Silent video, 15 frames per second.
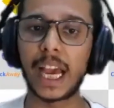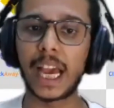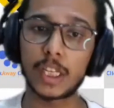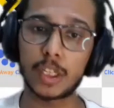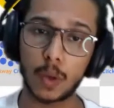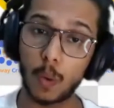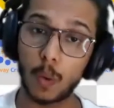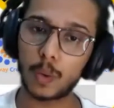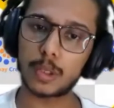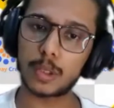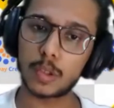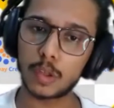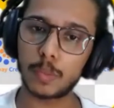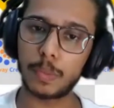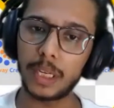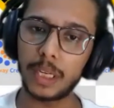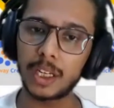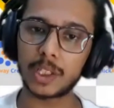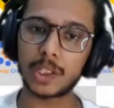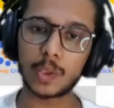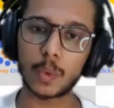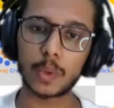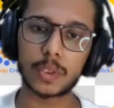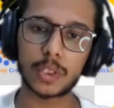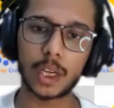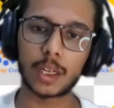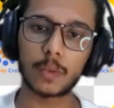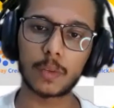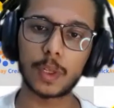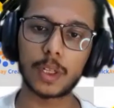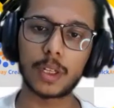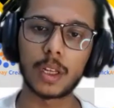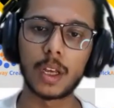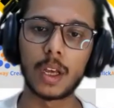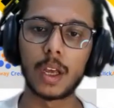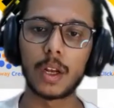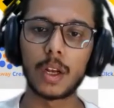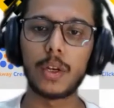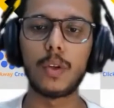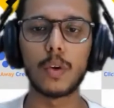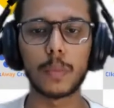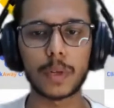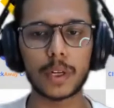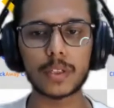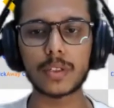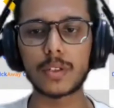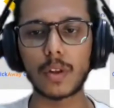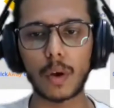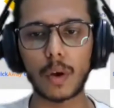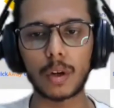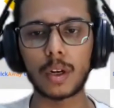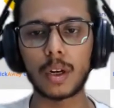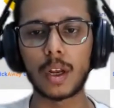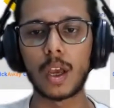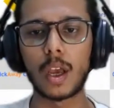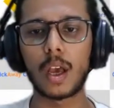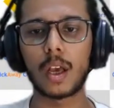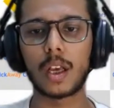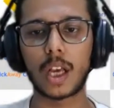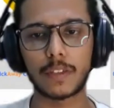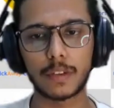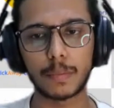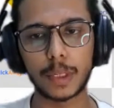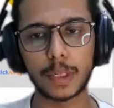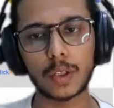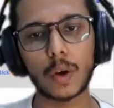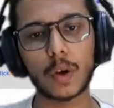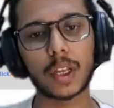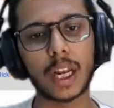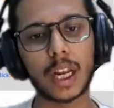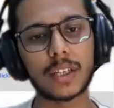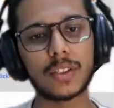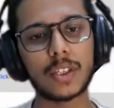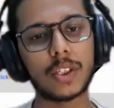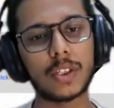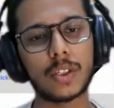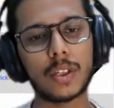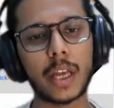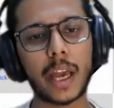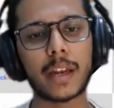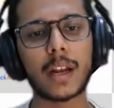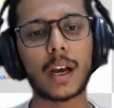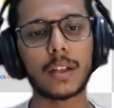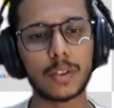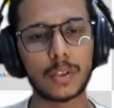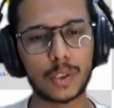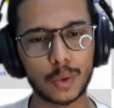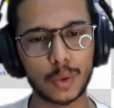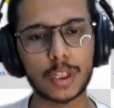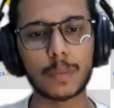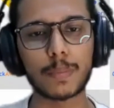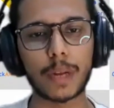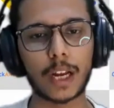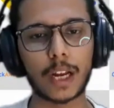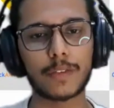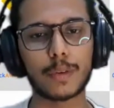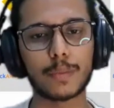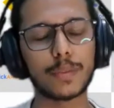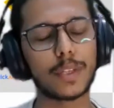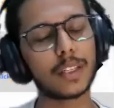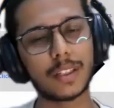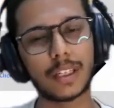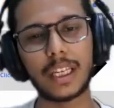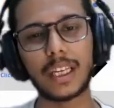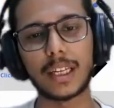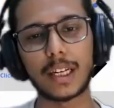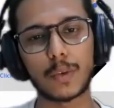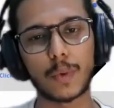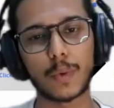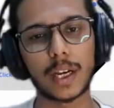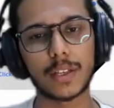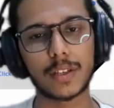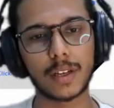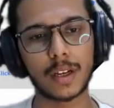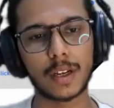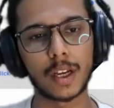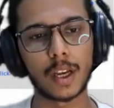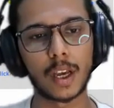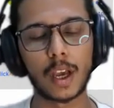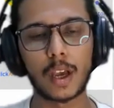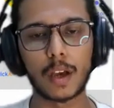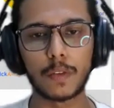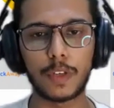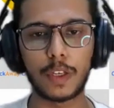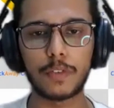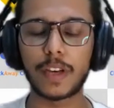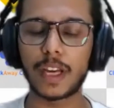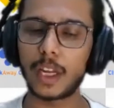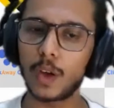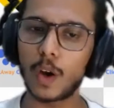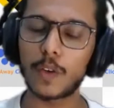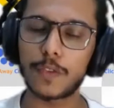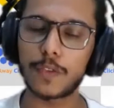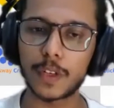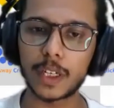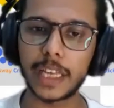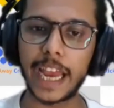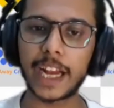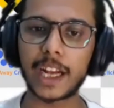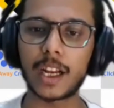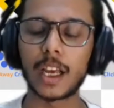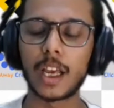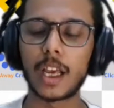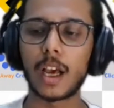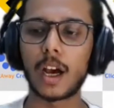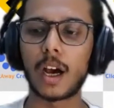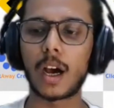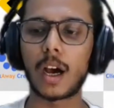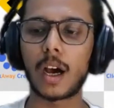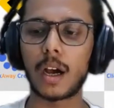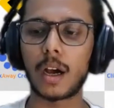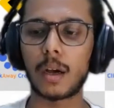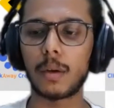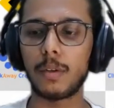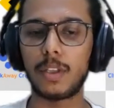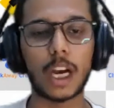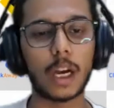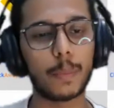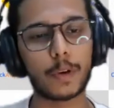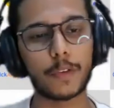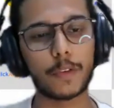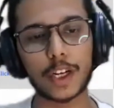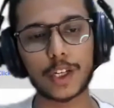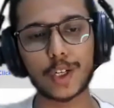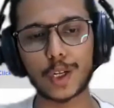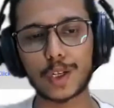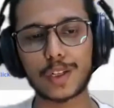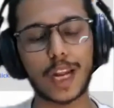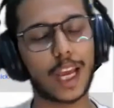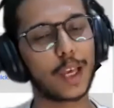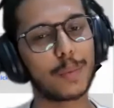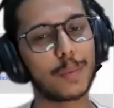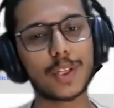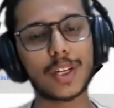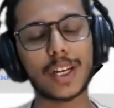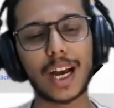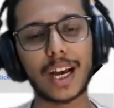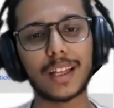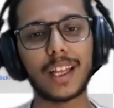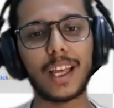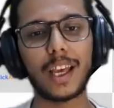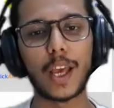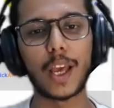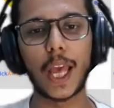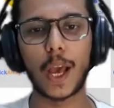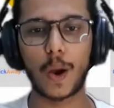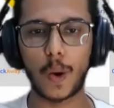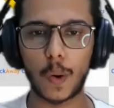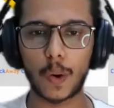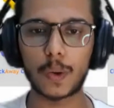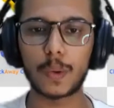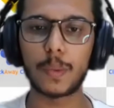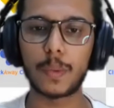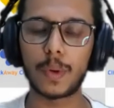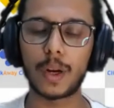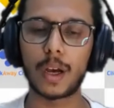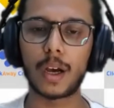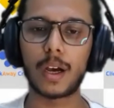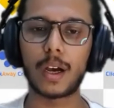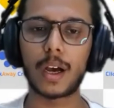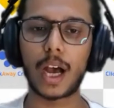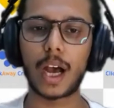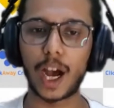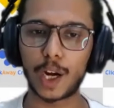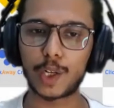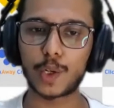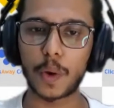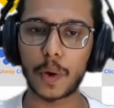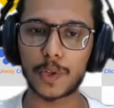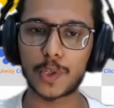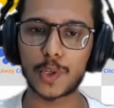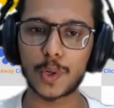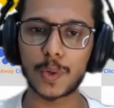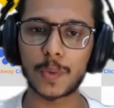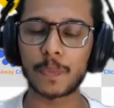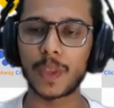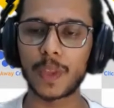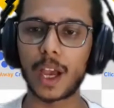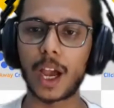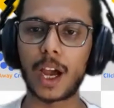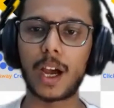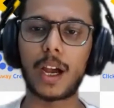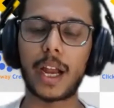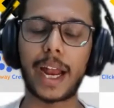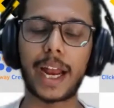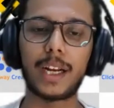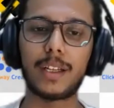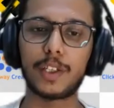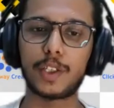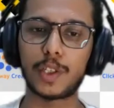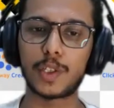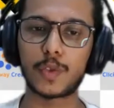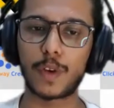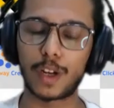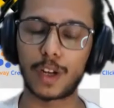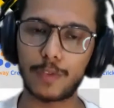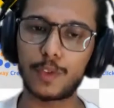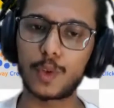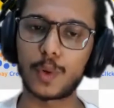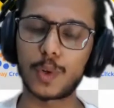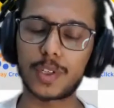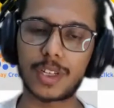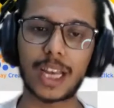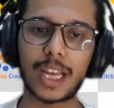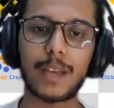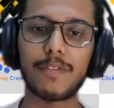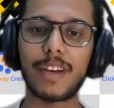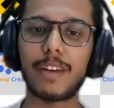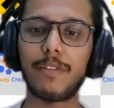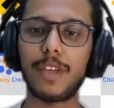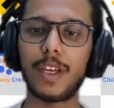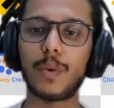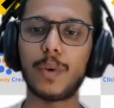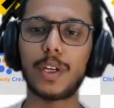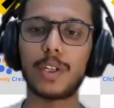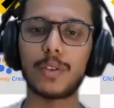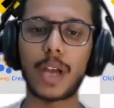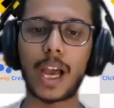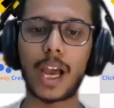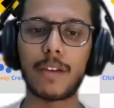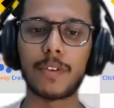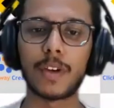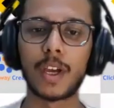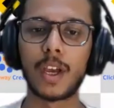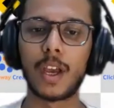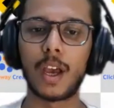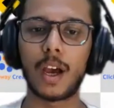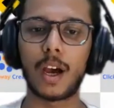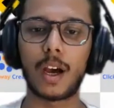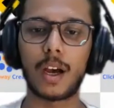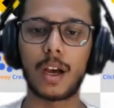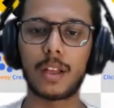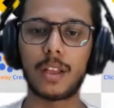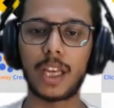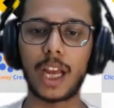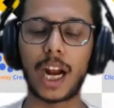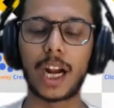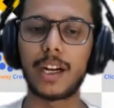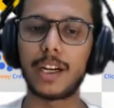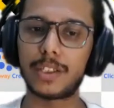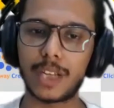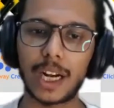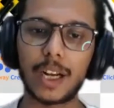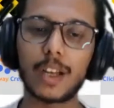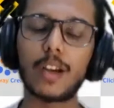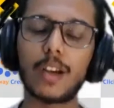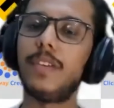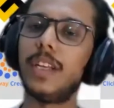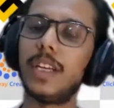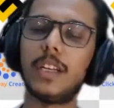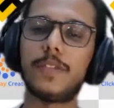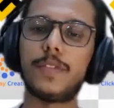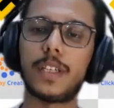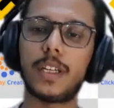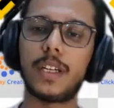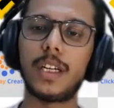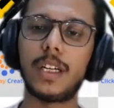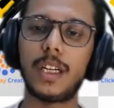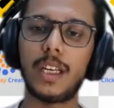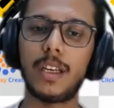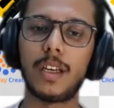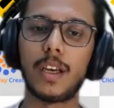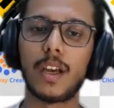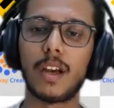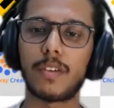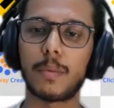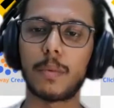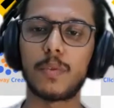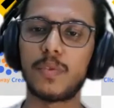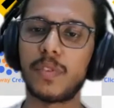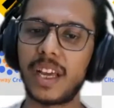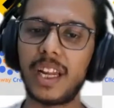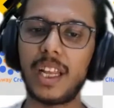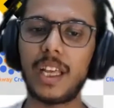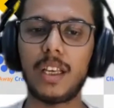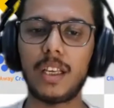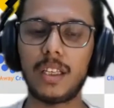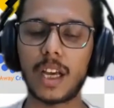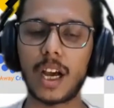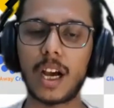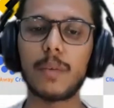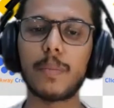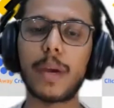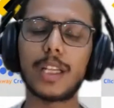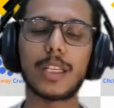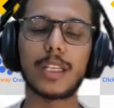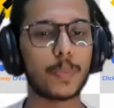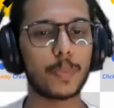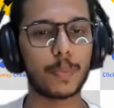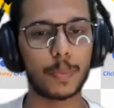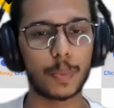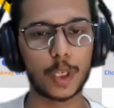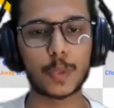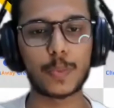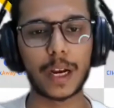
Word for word: He has also been associated with numerous non government organization and other social platforms as a legal We very often get uh, young professionals like Mr. Gandhi on uh, our talk show. Uh, and this is one of those times when we are going to have uh, the understanding of legal fraternity from a very young man's